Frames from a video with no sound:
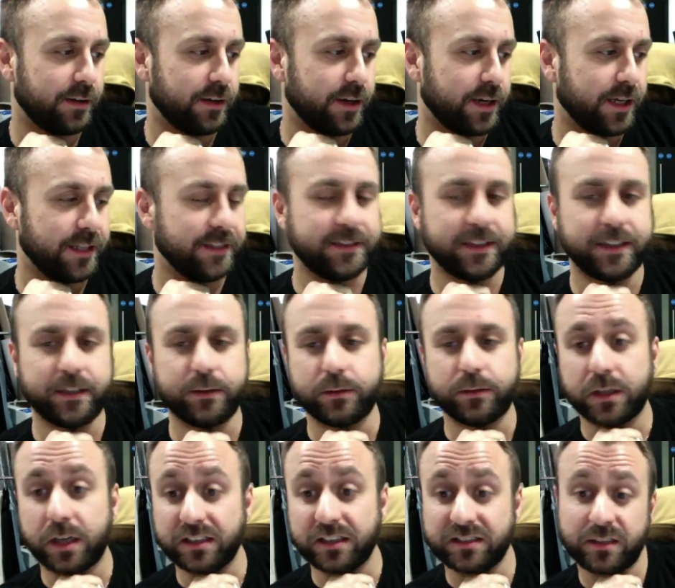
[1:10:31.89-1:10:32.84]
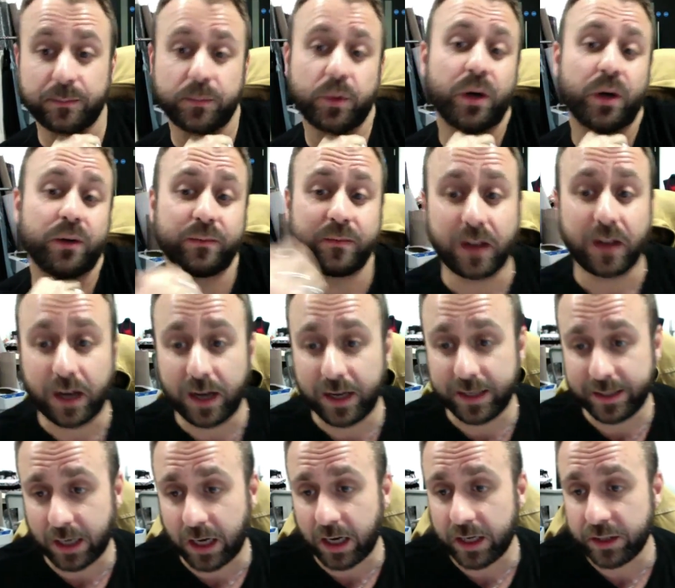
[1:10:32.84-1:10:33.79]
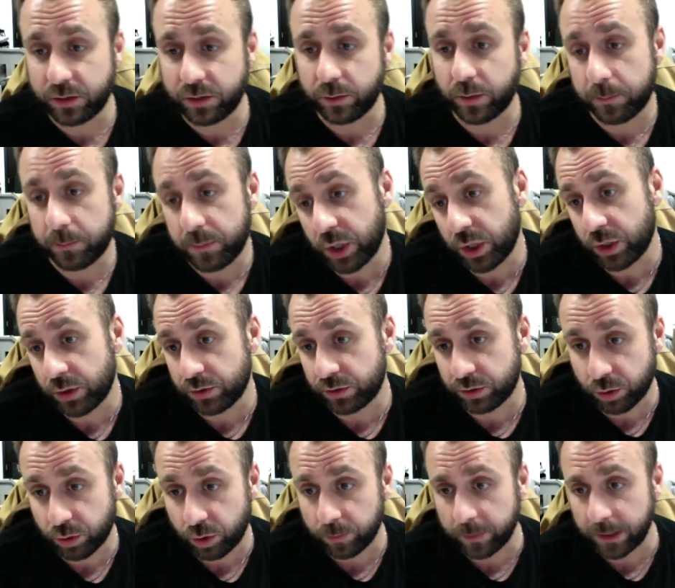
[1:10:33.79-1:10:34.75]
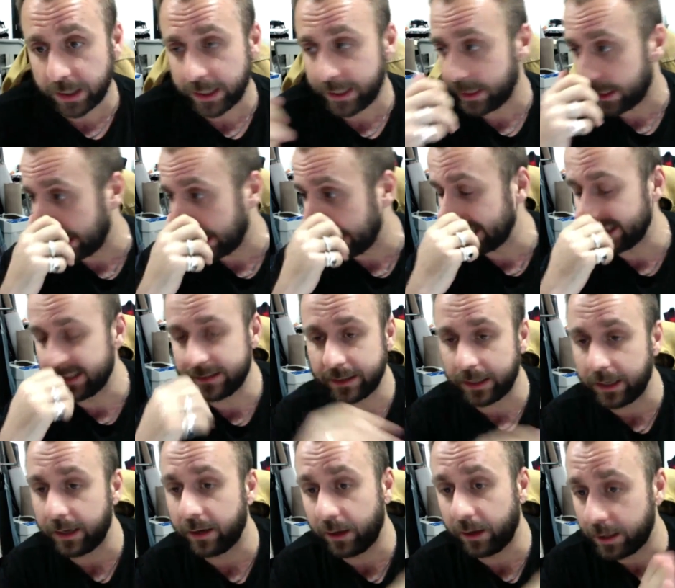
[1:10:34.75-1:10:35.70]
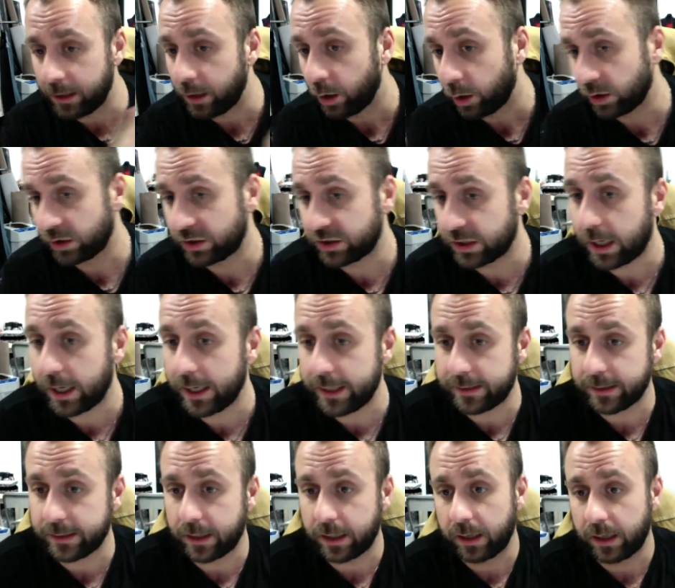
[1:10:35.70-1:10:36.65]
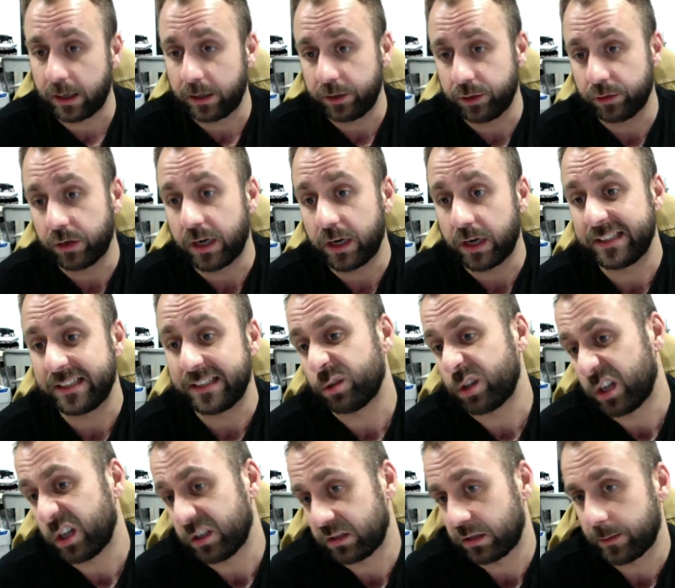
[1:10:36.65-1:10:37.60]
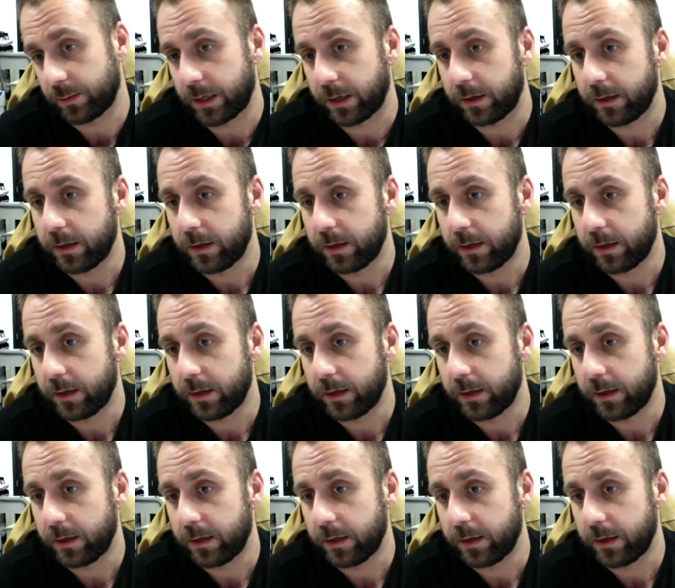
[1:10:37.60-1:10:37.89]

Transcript: ideal customer, well, I do a muse normally, and alongside your ideal customer,